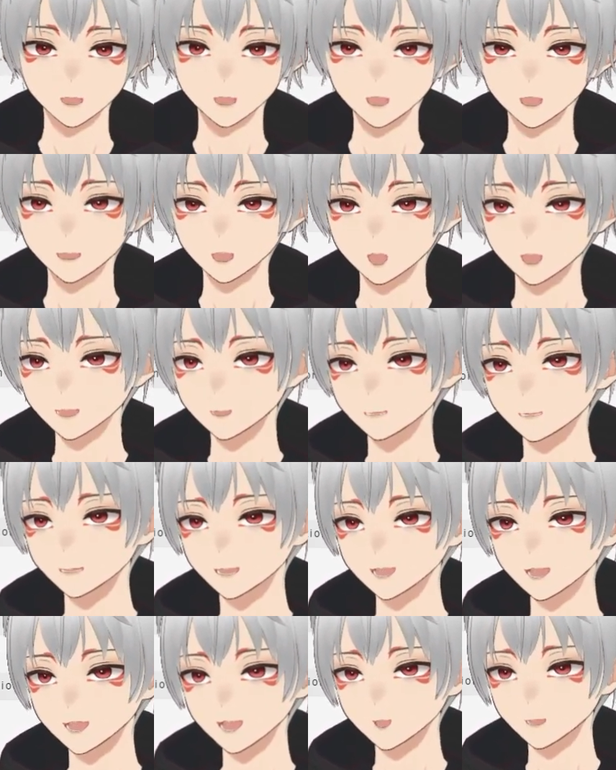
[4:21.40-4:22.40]
now it's
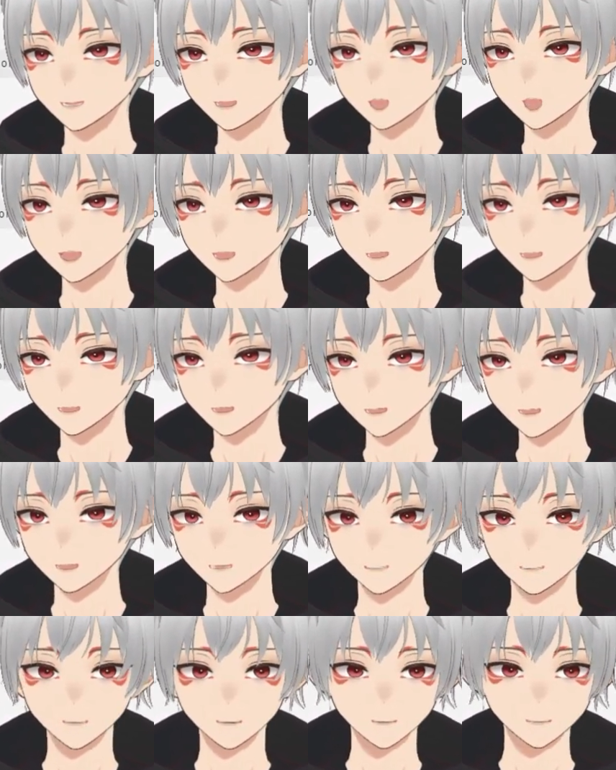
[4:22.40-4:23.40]
time for
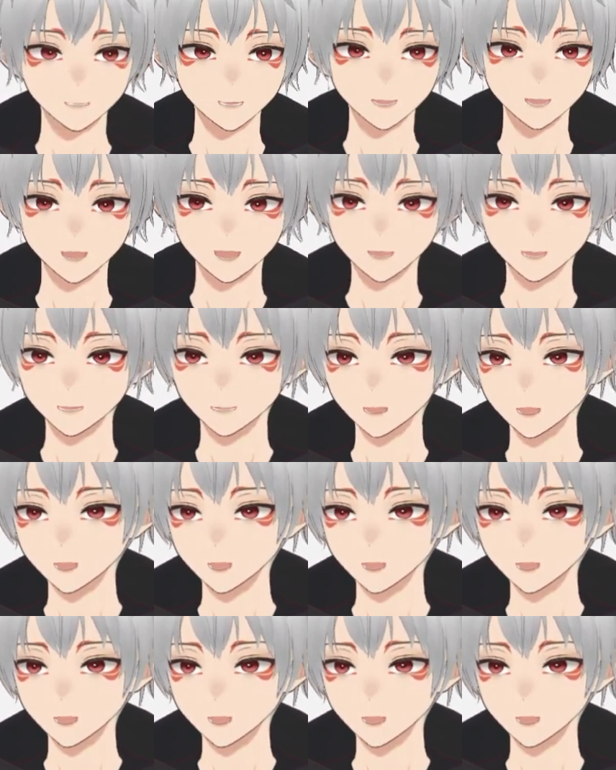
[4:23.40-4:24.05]
share